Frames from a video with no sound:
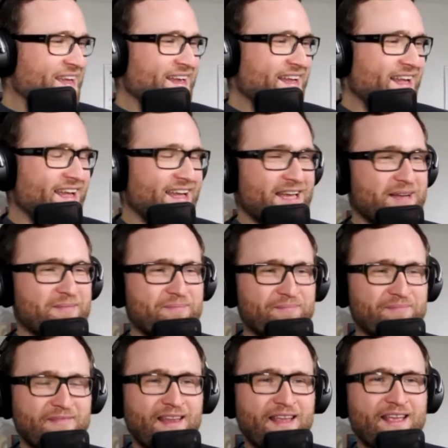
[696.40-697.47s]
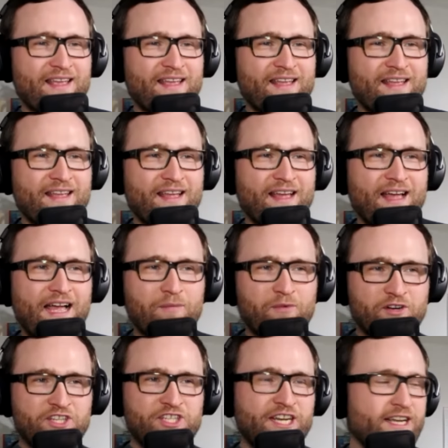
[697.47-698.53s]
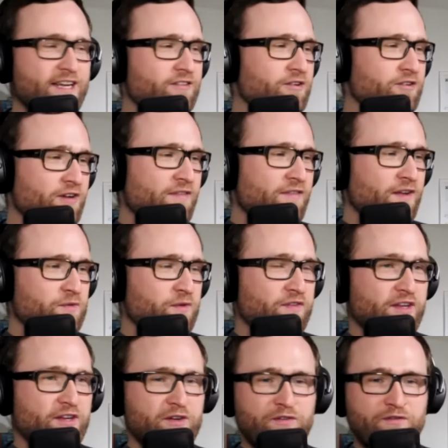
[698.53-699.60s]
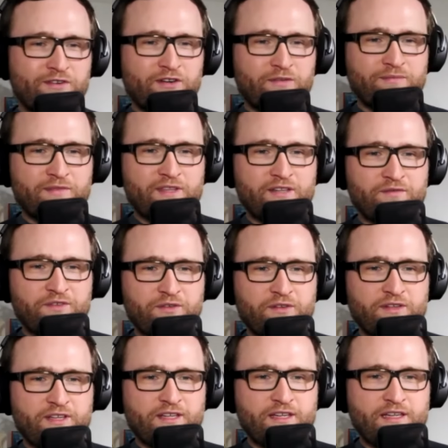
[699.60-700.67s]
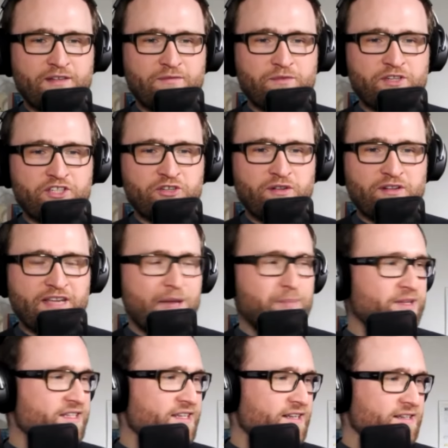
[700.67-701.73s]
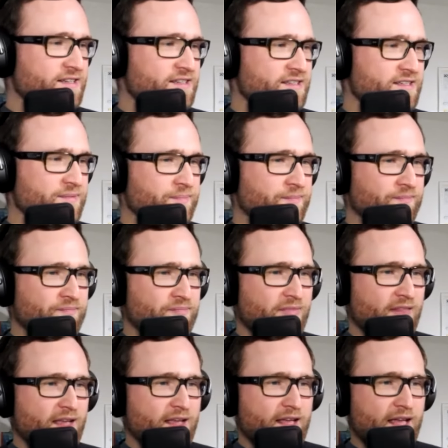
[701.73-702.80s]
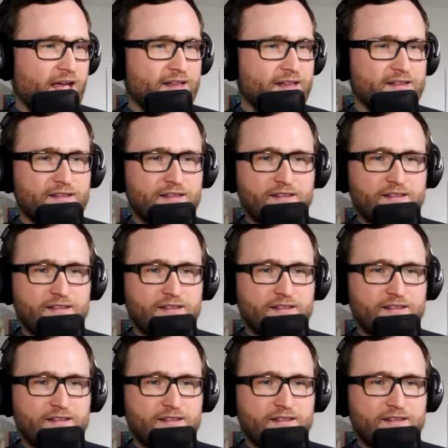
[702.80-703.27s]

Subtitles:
I want to share a graphic with you from the Visual Capitalist. And